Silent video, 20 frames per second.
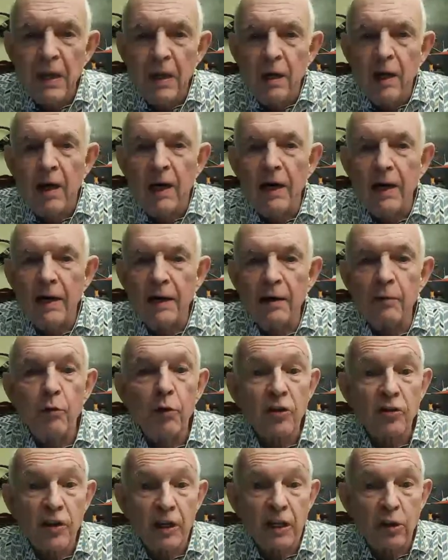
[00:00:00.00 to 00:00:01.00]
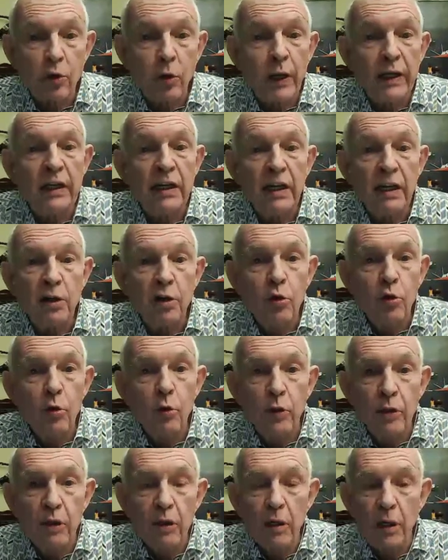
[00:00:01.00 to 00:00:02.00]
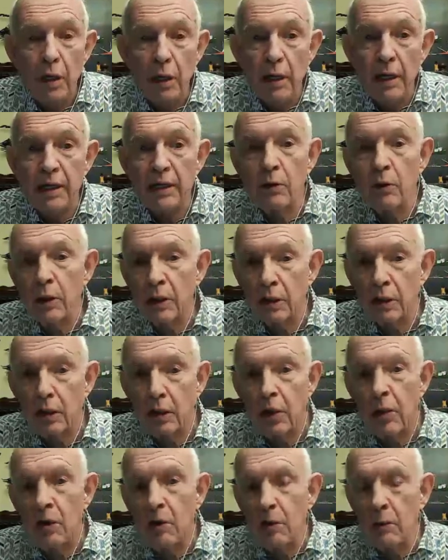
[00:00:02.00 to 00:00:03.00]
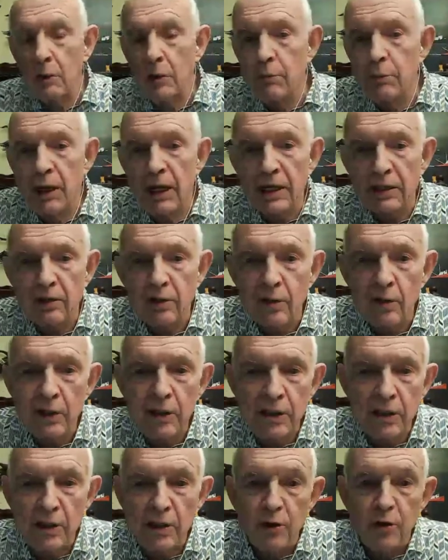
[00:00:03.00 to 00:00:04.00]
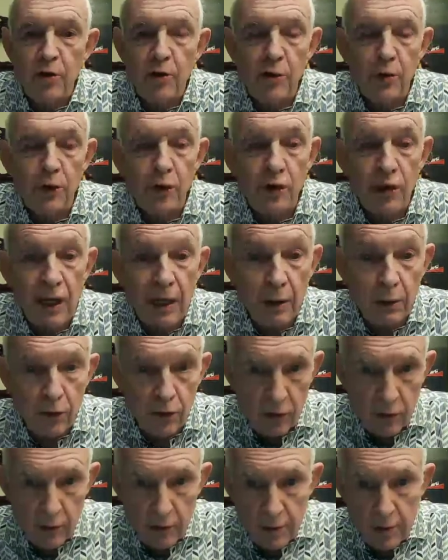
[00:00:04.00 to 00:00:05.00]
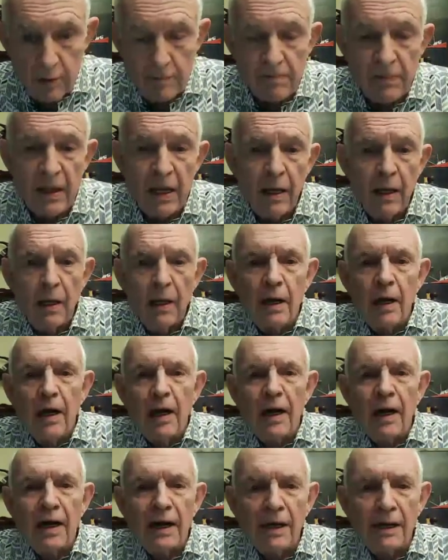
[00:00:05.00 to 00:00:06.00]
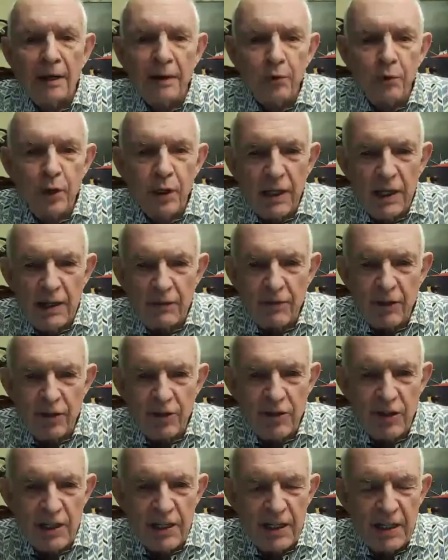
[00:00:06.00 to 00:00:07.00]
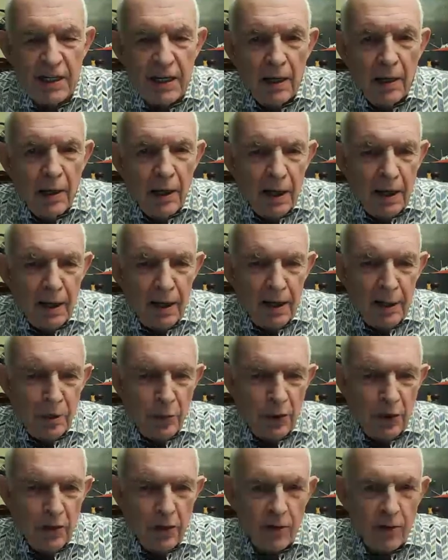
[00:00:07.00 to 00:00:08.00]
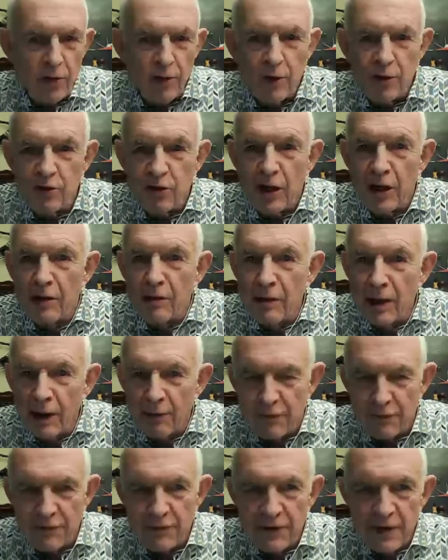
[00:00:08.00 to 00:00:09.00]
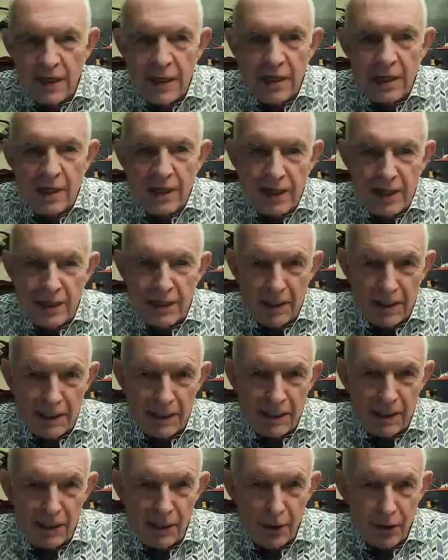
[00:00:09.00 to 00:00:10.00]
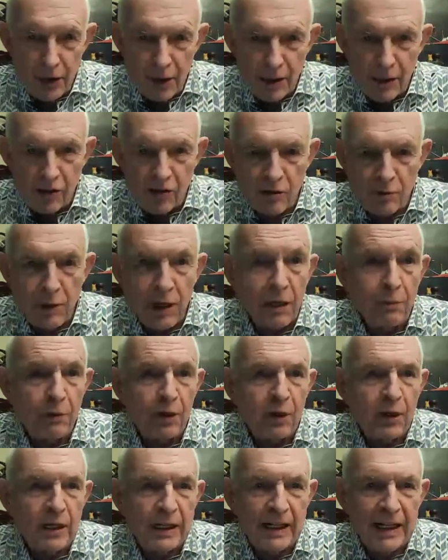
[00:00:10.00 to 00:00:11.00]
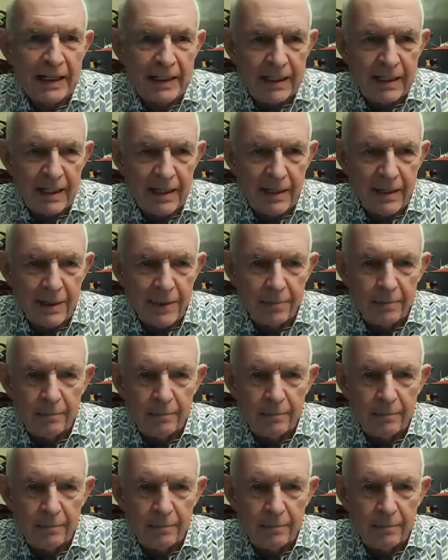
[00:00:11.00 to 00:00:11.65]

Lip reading: was a 22-year high going all the way back to the year 2000. We'll have to see whether there's enough in the earnings department to get there.